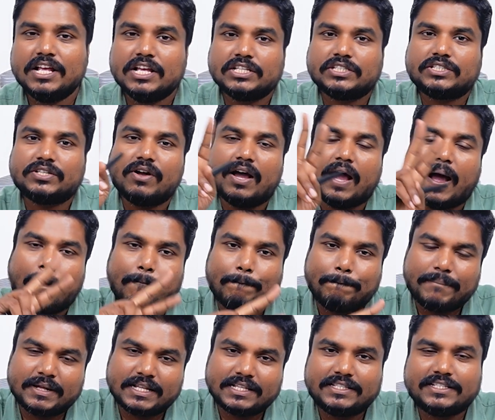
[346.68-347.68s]
So
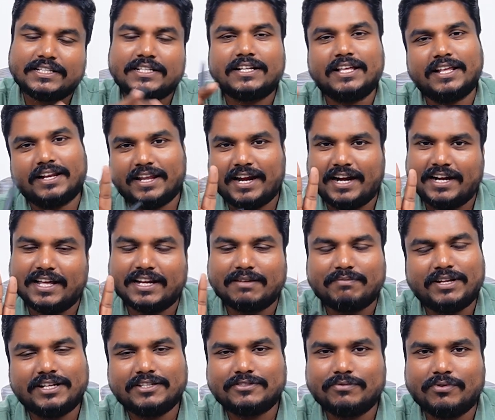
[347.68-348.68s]
aperture radar
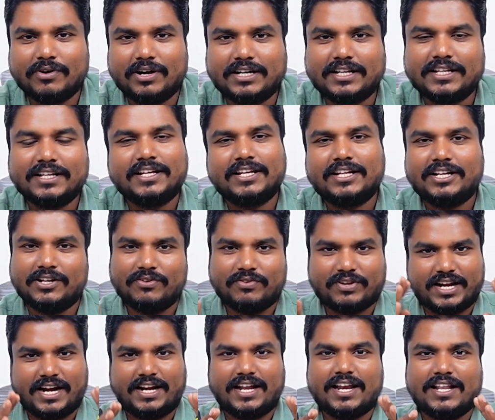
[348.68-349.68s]
means what? Now
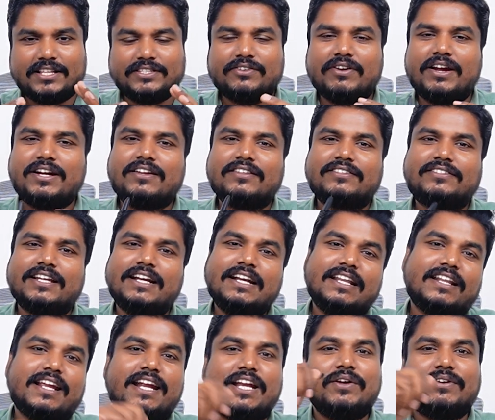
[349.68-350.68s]
radar is going to
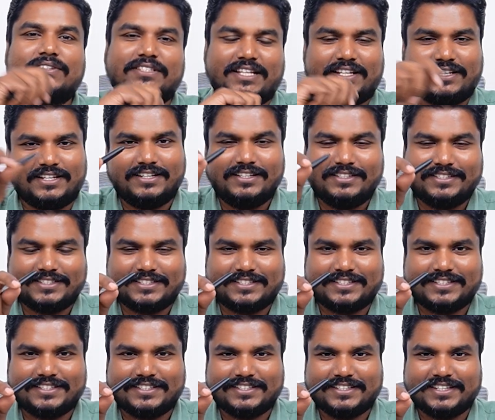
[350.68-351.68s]
send radio signals,
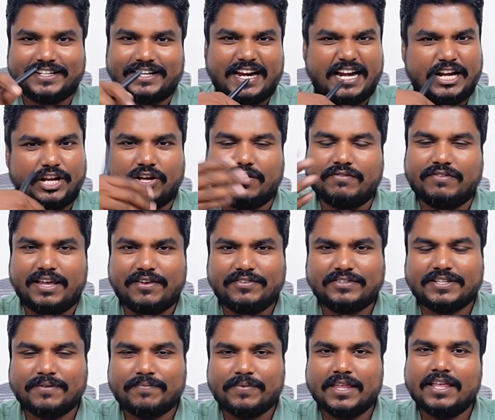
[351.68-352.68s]
radio
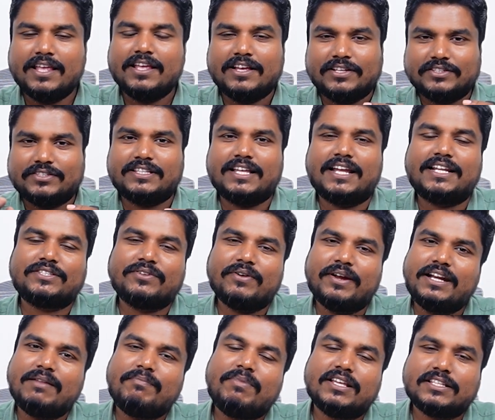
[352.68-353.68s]
waves. So there is
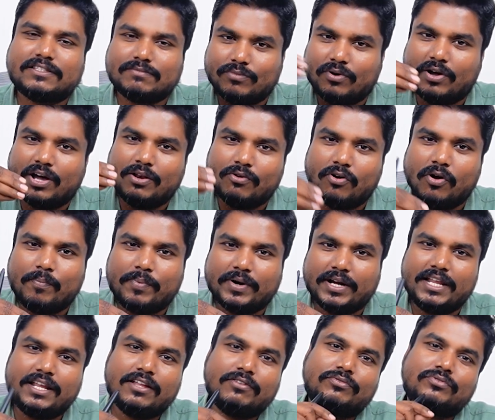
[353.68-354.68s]
going to be a small
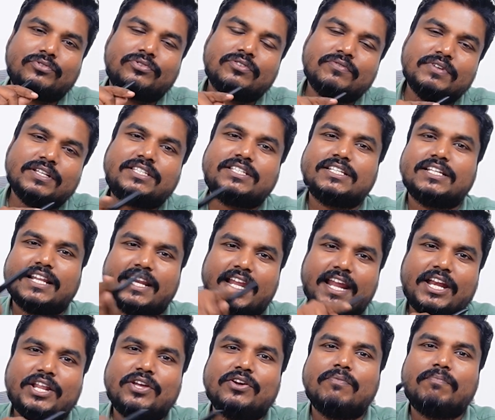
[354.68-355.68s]
opening through which
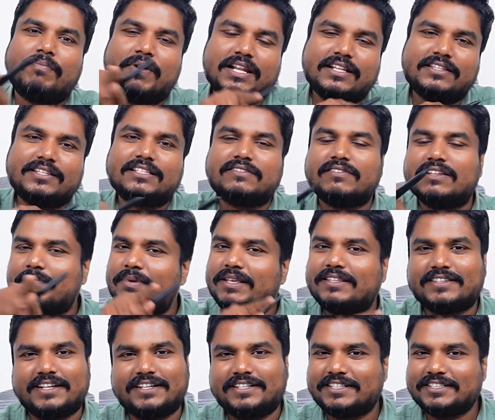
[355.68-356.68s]
radio pulses will be
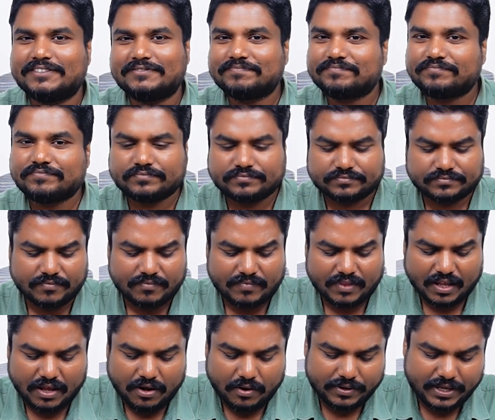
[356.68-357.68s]
sent.
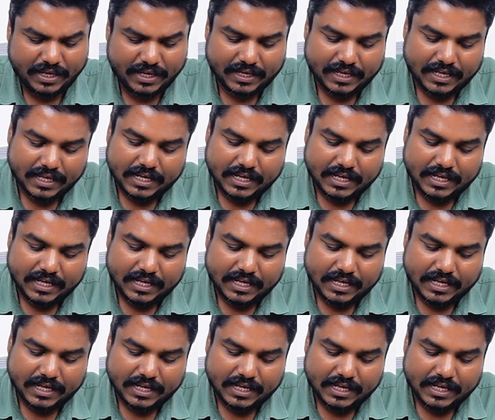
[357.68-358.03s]
Okay.